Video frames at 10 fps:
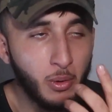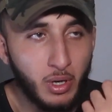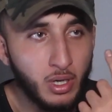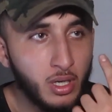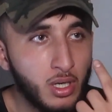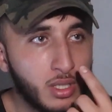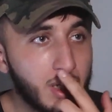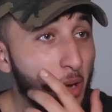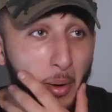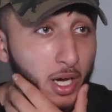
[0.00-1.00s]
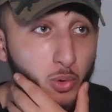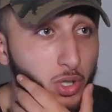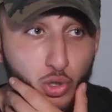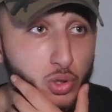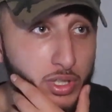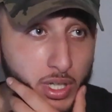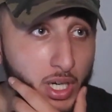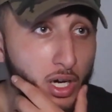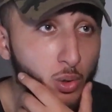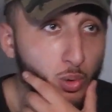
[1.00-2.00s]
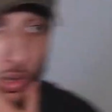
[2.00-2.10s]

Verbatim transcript: You heard that, right? Yeah, but I don't wanna go check it out.